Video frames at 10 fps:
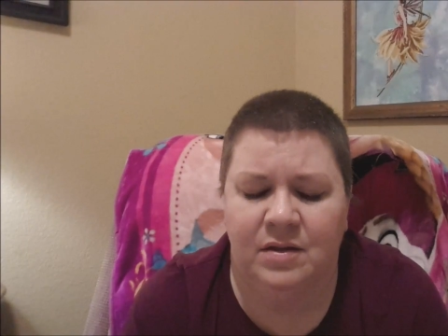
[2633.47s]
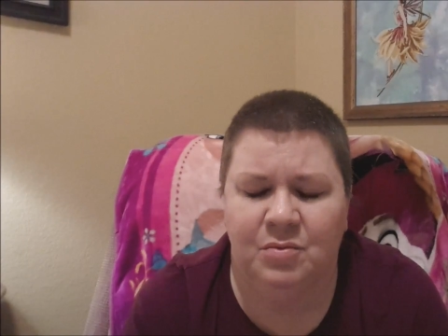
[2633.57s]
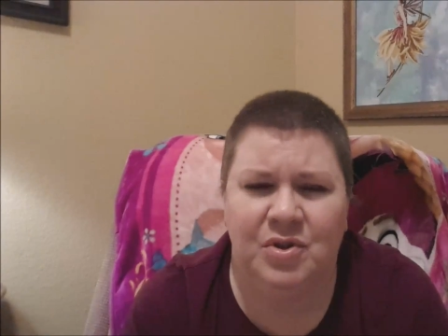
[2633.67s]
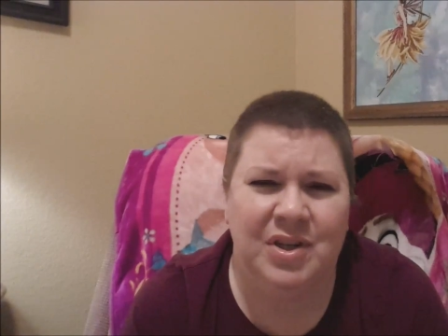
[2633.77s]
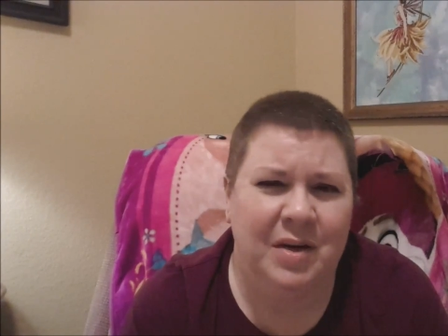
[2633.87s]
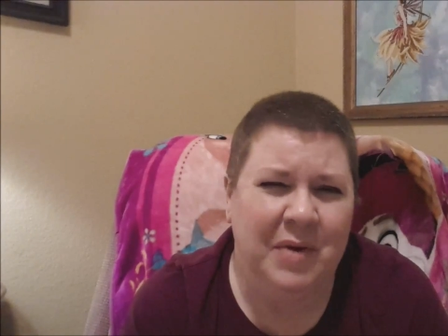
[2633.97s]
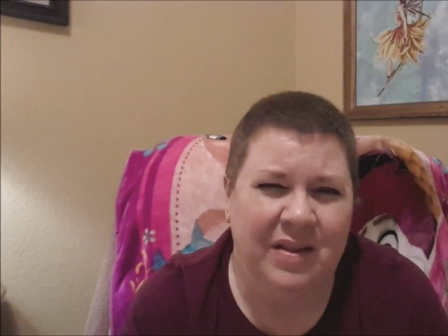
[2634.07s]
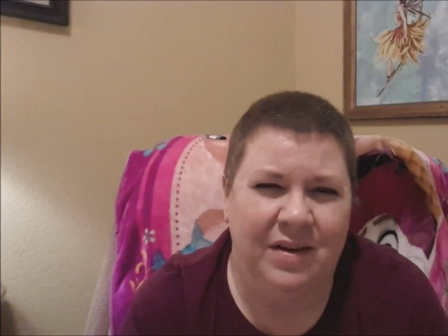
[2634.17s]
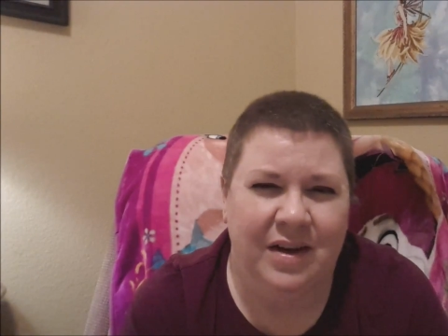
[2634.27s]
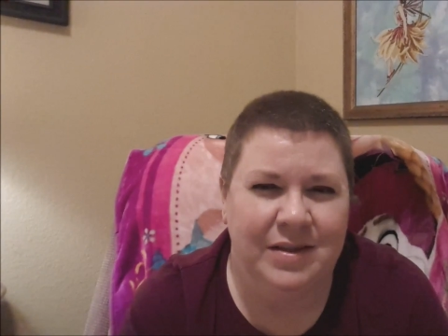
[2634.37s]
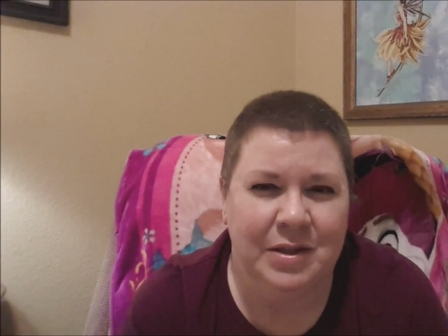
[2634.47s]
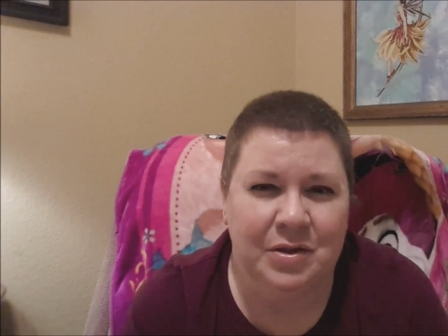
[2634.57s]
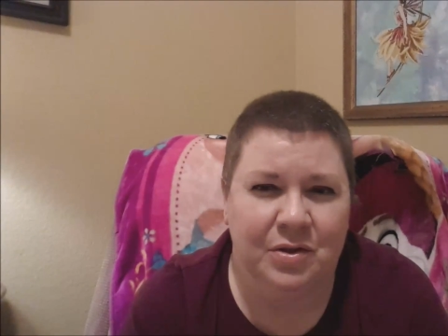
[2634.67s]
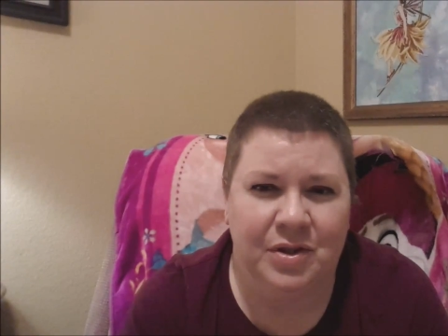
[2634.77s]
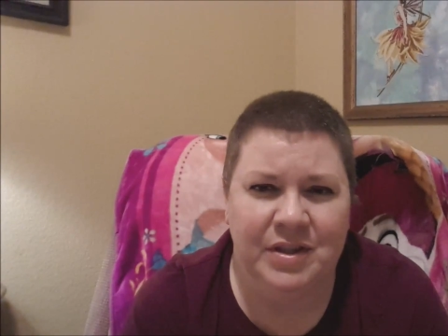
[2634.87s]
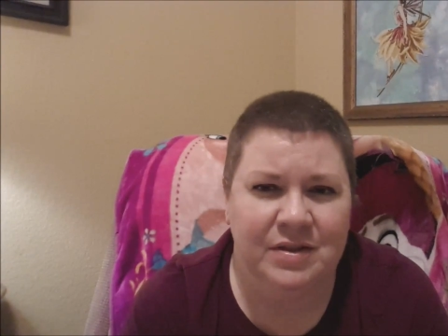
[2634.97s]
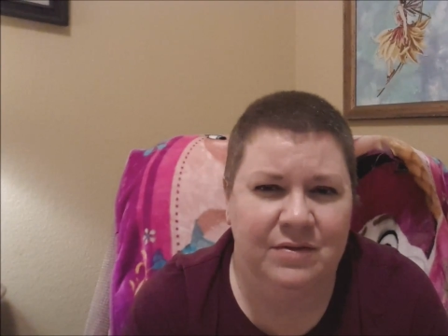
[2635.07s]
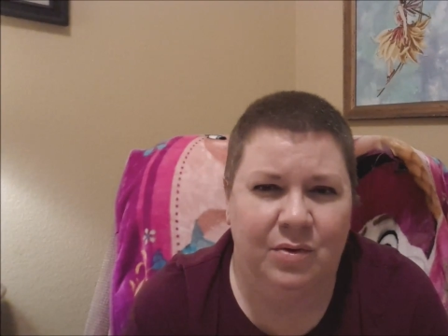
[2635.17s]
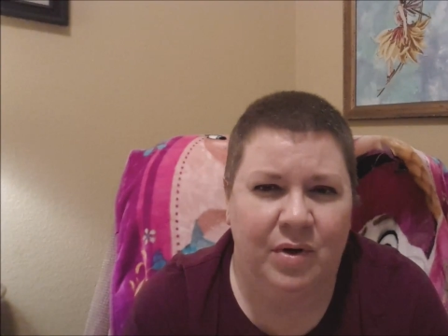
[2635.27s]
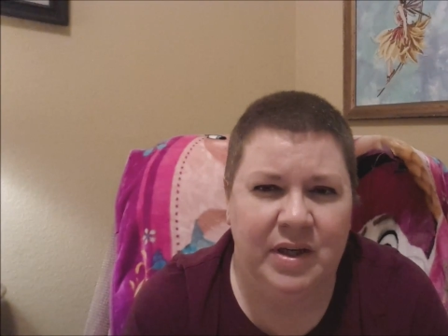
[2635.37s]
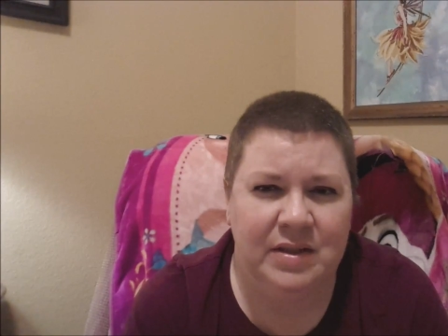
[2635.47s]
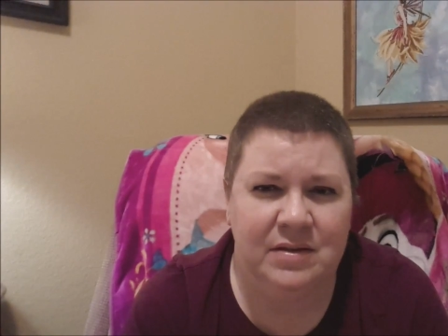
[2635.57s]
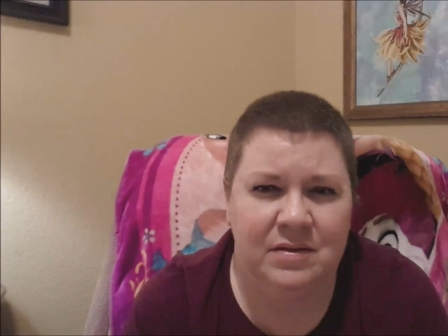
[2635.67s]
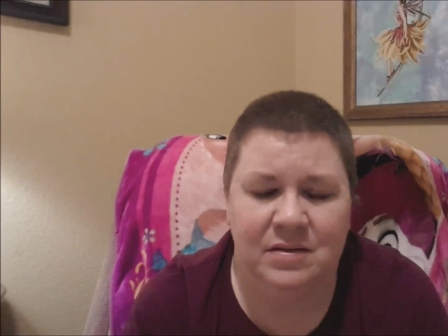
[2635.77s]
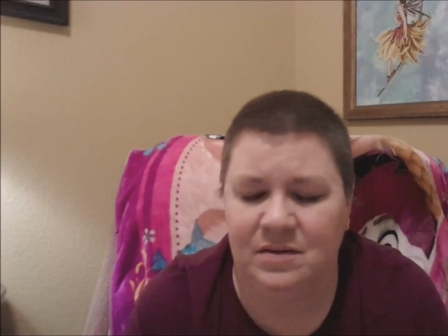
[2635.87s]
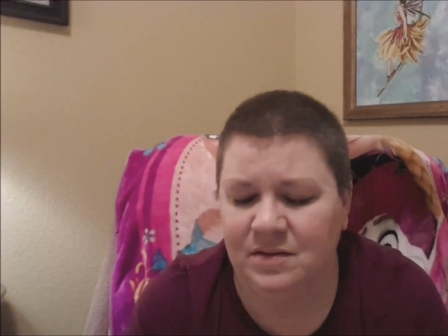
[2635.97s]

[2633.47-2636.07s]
we're talking about the 1930s and 40s,